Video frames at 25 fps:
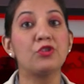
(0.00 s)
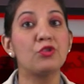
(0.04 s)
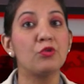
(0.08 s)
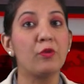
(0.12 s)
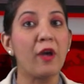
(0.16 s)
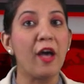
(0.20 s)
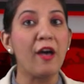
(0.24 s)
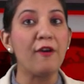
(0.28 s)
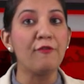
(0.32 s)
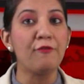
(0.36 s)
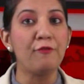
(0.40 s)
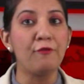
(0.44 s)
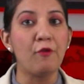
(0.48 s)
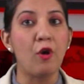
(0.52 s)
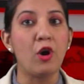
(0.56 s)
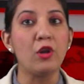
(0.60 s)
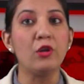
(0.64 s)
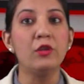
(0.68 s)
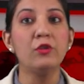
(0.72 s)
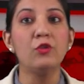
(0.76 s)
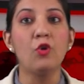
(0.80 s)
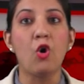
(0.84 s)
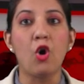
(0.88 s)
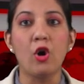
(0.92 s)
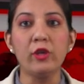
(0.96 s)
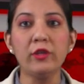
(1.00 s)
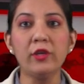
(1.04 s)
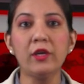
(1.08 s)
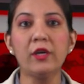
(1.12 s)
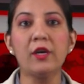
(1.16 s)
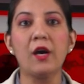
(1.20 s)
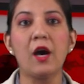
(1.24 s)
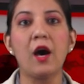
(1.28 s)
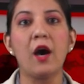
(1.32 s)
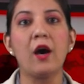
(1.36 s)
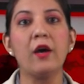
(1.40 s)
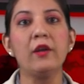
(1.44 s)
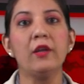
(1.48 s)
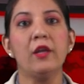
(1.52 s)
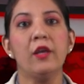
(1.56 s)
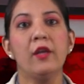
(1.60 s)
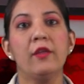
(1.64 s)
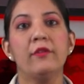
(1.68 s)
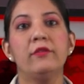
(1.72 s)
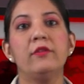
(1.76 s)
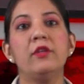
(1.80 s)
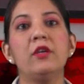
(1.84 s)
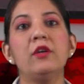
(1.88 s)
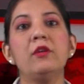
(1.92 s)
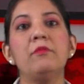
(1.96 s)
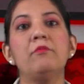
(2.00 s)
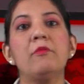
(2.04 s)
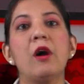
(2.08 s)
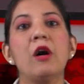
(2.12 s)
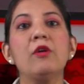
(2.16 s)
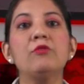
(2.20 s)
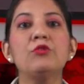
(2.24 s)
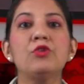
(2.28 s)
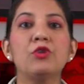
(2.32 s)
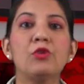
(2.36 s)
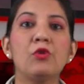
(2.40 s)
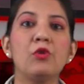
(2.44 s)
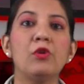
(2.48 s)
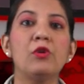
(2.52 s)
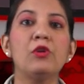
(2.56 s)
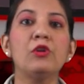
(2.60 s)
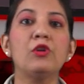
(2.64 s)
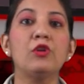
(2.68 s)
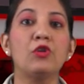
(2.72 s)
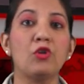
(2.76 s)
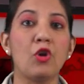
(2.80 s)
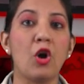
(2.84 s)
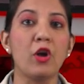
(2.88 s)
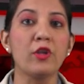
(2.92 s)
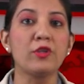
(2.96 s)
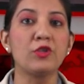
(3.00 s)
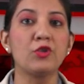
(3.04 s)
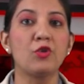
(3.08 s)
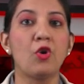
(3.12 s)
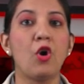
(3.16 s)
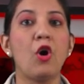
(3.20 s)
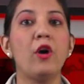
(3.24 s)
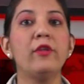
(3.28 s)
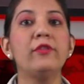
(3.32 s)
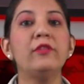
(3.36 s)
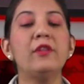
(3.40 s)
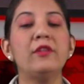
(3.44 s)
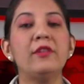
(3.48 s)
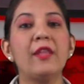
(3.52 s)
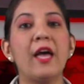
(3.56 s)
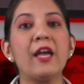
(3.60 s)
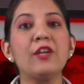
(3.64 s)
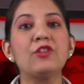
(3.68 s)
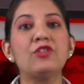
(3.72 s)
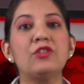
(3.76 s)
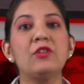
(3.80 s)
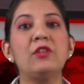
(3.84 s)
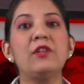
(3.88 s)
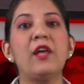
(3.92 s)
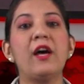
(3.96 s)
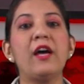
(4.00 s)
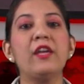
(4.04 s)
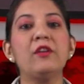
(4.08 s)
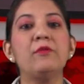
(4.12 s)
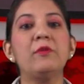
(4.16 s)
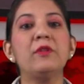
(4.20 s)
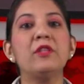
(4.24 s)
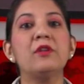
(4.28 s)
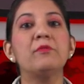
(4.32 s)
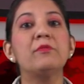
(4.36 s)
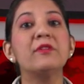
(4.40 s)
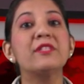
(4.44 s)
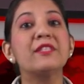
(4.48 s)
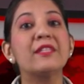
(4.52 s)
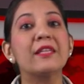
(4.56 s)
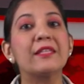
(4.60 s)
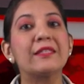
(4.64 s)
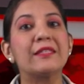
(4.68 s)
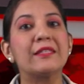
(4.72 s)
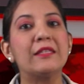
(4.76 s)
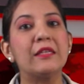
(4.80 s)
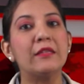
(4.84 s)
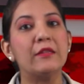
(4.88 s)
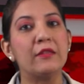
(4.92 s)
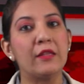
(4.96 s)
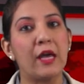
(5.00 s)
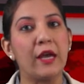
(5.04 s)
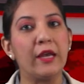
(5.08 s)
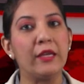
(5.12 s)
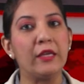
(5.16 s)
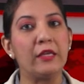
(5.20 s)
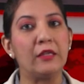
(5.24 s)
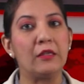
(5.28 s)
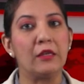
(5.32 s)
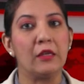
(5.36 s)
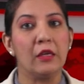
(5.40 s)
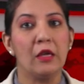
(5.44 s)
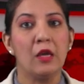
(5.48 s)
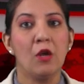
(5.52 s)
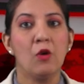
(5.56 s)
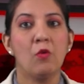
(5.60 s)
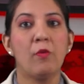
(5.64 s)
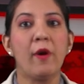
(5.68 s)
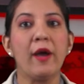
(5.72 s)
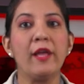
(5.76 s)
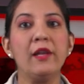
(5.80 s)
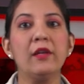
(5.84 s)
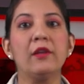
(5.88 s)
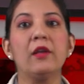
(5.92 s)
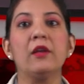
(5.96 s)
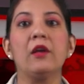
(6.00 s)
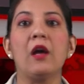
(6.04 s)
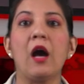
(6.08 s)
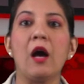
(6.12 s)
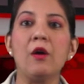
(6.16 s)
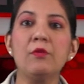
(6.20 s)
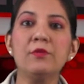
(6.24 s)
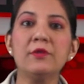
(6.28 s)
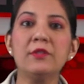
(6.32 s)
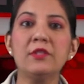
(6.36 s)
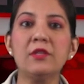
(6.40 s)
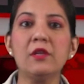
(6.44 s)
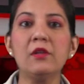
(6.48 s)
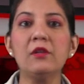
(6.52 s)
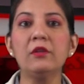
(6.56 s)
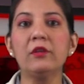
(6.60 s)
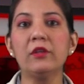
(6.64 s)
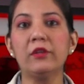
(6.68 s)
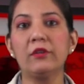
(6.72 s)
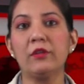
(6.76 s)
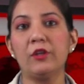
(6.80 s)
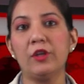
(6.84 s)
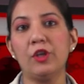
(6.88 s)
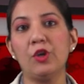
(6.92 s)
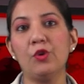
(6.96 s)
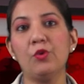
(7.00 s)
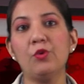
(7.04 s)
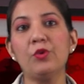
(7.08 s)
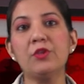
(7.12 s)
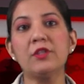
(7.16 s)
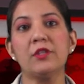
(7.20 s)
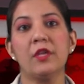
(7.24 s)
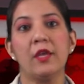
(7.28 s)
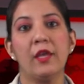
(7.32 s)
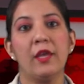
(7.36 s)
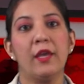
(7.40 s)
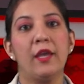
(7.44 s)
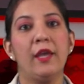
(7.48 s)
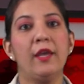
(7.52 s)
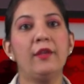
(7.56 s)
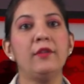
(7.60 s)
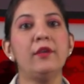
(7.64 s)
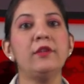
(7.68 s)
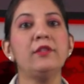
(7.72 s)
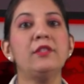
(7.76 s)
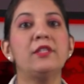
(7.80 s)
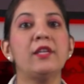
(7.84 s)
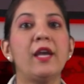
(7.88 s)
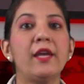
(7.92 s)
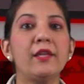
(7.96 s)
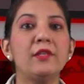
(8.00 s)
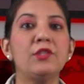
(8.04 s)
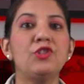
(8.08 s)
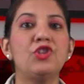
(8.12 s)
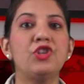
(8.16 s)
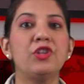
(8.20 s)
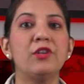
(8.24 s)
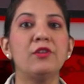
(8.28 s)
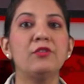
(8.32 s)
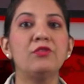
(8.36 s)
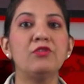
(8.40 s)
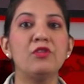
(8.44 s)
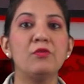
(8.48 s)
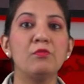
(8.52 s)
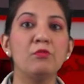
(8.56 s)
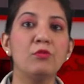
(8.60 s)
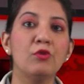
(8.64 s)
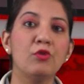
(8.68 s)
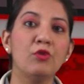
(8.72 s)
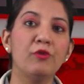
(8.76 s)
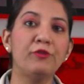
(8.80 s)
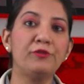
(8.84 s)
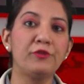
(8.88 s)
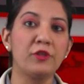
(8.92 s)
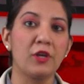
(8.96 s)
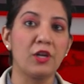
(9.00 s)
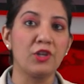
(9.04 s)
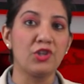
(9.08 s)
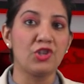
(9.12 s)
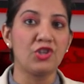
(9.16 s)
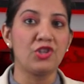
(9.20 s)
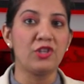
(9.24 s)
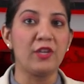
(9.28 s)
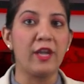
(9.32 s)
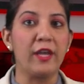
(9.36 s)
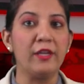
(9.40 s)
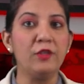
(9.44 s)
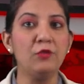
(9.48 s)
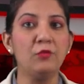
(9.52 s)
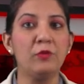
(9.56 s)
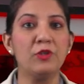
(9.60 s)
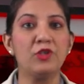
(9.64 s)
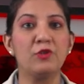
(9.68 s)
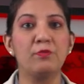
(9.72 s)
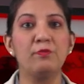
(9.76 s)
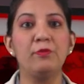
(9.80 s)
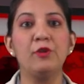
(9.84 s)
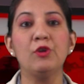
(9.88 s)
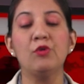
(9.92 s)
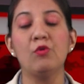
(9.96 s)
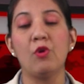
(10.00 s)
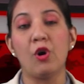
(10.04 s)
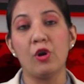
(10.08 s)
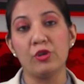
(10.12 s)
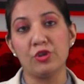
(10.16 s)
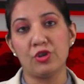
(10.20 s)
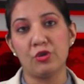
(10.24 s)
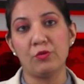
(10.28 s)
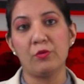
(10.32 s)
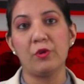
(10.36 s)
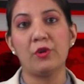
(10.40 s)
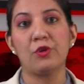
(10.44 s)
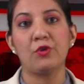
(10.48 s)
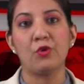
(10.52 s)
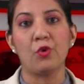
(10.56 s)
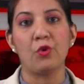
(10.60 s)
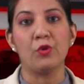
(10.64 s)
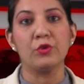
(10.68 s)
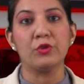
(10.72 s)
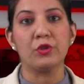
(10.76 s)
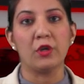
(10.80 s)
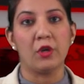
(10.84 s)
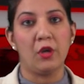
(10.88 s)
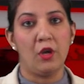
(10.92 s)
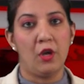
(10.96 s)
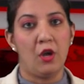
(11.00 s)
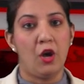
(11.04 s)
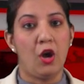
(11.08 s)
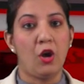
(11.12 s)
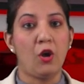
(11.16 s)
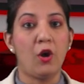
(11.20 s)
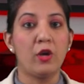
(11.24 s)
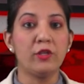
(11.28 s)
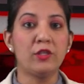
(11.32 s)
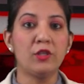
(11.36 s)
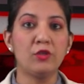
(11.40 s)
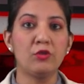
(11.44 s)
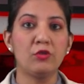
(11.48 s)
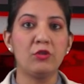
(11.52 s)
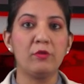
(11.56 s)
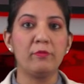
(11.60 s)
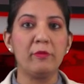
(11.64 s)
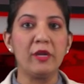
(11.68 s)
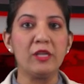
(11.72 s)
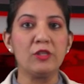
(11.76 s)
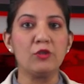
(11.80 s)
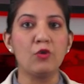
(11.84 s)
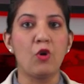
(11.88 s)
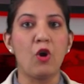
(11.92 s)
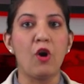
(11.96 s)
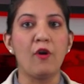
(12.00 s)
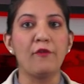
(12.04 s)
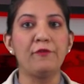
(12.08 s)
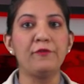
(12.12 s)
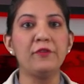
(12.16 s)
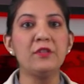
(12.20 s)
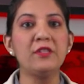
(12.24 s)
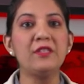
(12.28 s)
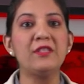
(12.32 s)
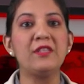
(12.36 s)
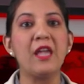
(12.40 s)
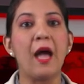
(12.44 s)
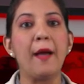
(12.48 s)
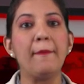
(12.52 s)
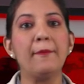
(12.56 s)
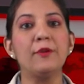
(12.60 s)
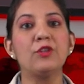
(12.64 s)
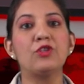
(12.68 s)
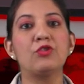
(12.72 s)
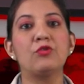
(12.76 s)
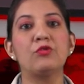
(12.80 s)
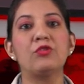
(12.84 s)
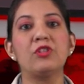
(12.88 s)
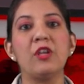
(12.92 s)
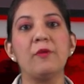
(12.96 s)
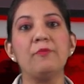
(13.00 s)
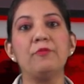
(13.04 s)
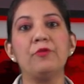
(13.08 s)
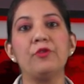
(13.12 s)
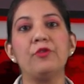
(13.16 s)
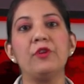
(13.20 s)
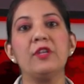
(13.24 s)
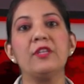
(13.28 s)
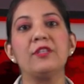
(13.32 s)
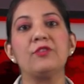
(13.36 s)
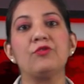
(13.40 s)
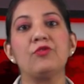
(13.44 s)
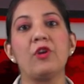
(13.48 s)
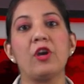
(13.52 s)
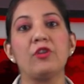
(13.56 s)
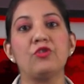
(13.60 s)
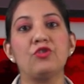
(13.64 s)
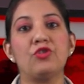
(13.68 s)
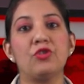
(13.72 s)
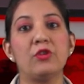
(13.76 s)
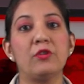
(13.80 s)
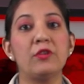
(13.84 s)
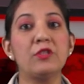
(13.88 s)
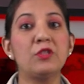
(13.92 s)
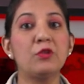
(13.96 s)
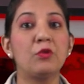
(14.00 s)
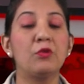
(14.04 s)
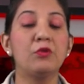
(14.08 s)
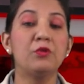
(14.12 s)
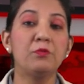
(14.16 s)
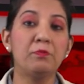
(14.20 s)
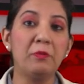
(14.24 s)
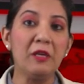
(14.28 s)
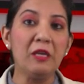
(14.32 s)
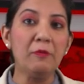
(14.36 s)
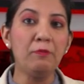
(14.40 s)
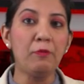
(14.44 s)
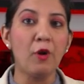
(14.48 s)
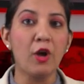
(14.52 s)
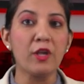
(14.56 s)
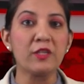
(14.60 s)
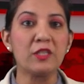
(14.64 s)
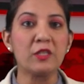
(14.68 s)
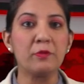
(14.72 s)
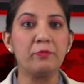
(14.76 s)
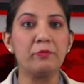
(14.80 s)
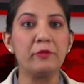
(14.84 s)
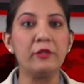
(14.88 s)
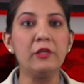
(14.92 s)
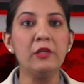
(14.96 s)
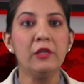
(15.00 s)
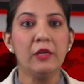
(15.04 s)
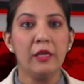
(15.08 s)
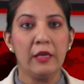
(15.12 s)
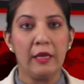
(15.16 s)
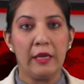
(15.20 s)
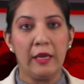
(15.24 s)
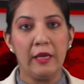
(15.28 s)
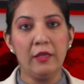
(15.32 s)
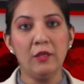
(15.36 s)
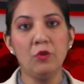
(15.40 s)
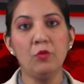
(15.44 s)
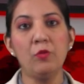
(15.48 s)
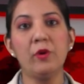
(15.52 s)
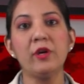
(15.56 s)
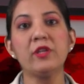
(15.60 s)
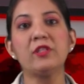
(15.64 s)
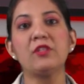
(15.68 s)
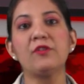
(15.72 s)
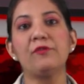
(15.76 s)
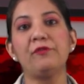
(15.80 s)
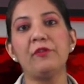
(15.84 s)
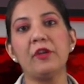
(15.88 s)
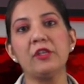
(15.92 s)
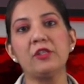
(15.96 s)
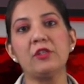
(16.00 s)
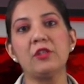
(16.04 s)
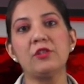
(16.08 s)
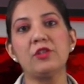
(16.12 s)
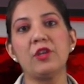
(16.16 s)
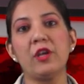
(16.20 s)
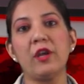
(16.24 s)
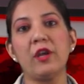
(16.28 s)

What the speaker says: to have fallen on a car near Mount Cole Cross on the National Highway No. 69, while council crews in a dungeon removed a shed which blew onto a road. According to the Met Office, damage to temporary structures could be possible in the worst affected